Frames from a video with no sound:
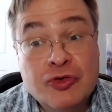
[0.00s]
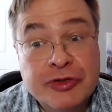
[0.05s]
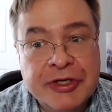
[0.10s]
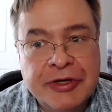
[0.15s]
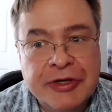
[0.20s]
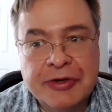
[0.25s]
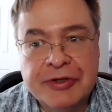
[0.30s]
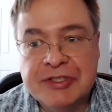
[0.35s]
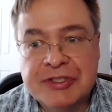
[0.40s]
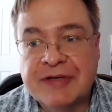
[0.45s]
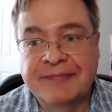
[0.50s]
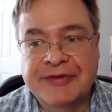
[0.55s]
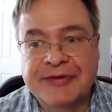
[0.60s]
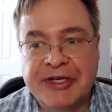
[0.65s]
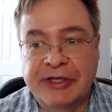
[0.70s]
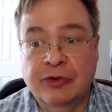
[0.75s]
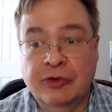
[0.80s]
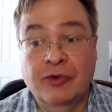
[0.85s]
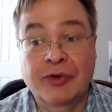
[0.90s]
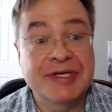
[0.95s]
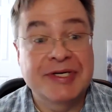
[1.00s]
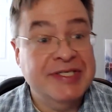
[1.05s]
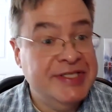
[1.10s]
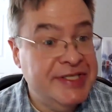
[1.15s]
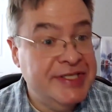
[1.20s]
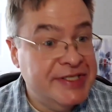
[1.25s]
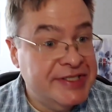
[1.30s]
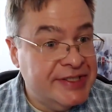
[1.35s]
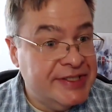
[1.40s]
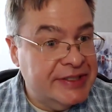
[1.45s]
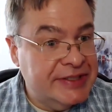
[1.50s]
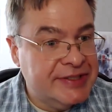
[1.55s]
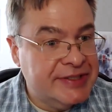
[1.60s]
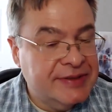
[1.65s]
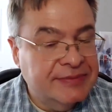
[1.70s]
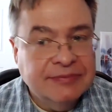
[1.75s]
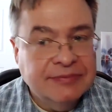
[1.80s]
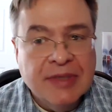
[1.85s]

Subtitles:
tiers of dental assistance.